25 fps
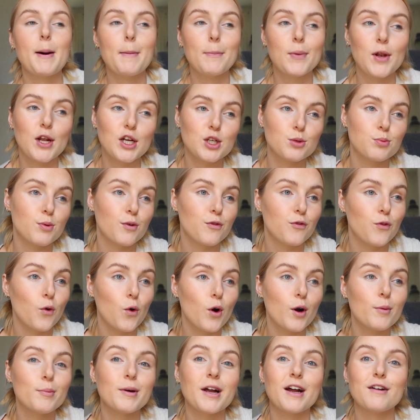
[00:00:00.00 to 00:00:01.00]
blush
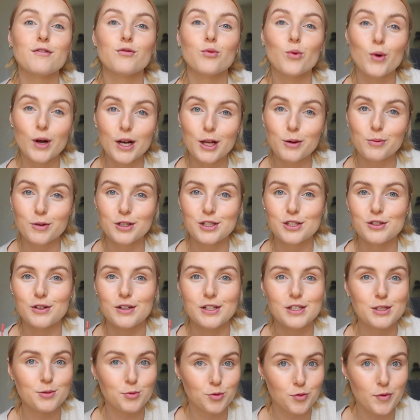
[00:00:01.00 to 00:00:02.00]
before, but I really wanted it,
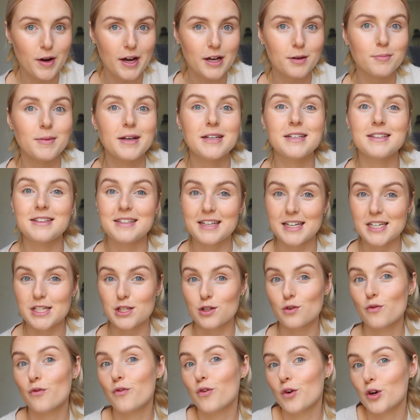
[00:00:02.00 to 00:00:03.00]
and someone recommended
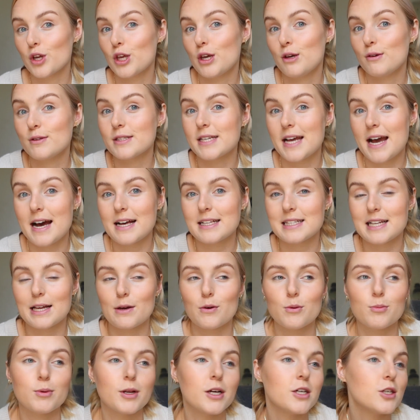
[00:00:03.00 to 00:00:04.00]
this for using as
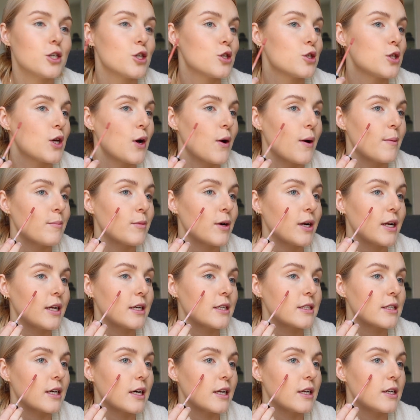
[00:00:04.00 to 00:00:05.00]
liquid blush, so I'm really
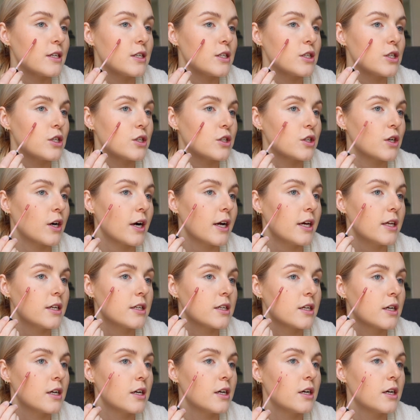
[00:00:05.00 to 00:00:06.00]
excited to try it.